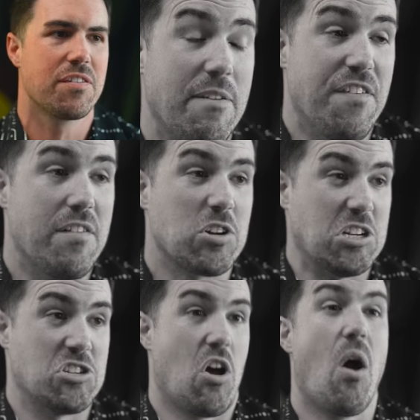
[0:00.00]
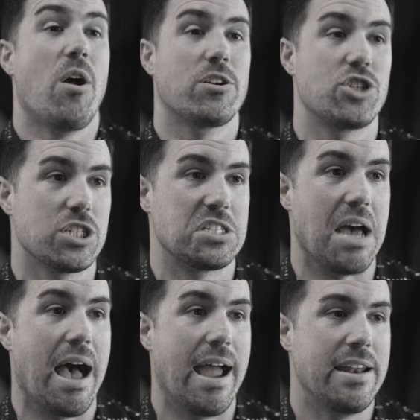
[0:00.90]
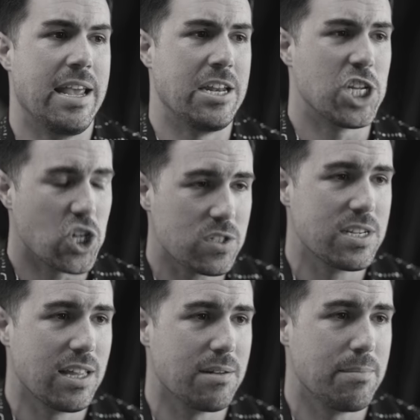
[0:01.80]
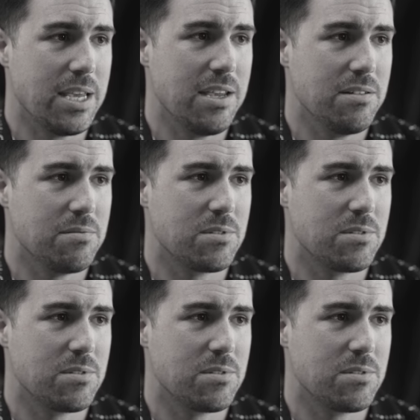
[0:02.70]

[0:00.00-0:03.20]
My favorite dog just died, and you're telling me